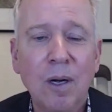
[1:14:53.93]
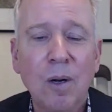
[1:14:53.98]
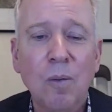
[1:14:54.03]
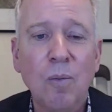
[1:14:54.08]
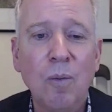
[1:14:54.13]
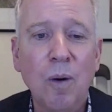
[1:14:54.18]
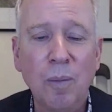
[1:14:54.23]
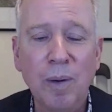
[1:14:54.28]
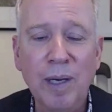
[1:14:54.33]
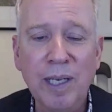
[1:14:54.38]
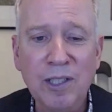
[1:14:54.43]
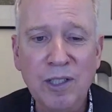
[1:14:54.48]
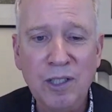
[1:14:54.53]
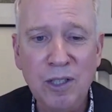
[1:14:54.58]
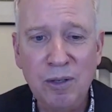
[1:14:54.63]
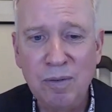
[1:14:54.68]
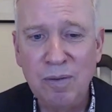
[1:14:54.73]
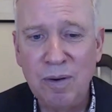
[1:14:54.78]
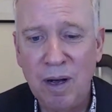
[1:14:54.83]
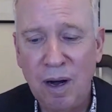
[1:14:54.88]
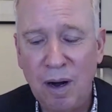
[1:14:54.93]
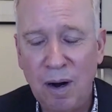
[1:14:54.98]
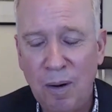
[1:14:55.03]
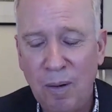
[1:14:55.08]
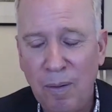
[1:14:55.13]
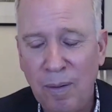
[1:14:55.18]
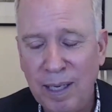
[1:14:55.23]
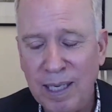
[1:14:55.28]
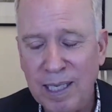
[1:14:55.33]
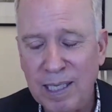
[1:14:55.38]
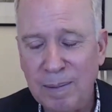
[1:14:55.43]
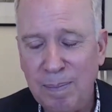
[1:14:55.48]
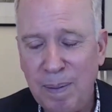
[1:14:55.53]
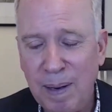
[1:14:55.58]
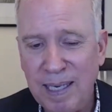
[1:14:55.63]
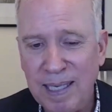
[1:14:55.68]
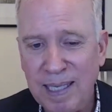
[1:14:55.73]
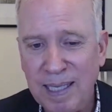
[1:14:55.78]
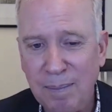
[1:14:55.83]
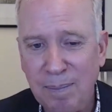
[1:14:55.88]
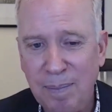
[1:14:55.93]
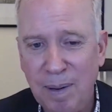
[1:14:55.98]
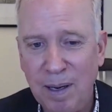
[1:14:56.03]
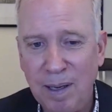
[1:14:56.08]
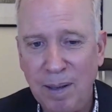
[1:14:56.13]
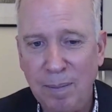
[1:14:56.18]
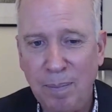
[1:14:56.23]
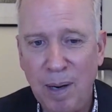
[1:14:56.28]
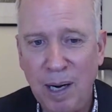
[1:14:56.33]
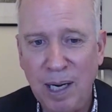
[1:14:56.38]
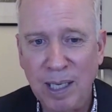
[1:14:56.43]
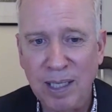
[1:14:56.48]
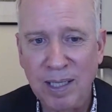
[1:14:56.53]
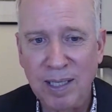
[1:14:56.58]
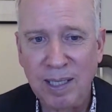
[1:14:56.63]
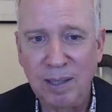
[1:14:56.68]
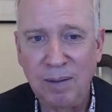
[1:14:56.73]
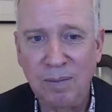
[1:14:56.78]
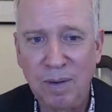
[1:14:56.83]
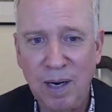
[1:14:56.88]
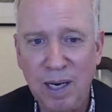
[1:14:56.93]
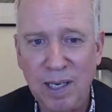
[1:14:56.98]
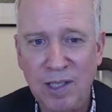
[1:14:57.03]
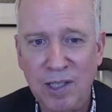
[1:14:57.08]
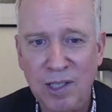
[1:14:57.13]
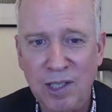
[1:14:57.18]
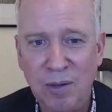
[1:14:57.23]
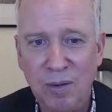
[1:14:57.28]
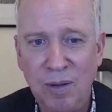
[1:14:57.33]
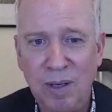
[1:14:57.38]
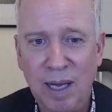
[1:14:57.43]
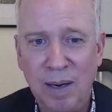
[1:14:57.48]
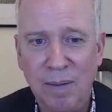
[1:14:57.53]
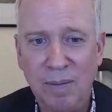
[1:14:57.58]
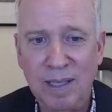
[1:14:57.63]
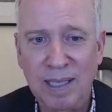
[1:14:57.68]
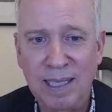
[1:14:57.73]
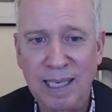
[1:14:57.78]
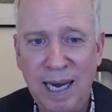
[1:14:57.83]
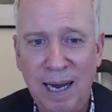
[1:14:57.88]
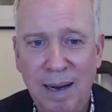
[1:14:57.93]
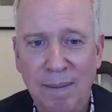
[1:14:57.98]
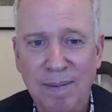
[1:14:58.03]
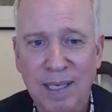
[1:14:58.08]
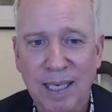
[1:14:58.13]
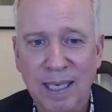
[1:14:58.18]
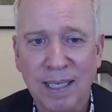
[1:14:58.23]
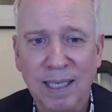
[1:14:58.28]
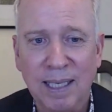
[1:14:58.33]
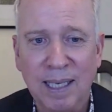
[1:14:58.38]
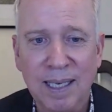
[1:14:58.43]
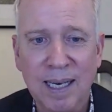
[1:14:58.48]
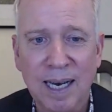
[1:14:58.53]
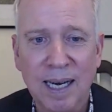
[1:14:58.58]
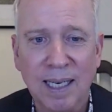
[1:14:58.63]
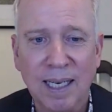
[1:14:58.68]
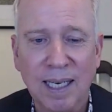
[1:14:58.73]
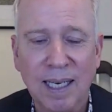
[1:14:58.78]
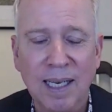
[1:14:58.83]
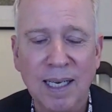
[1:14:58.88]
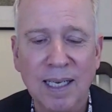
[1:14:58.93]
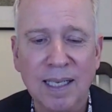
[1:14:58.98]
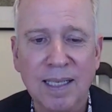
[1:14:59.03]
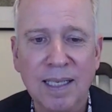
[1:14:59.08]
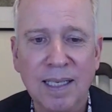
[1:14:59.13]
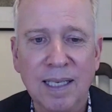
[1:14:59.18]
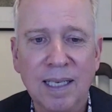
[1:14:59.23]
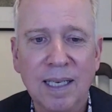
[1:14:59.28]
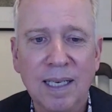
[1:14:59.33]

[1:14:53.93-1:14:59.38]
What we do know is based upon a pregnancy registry that was kept in Connecticut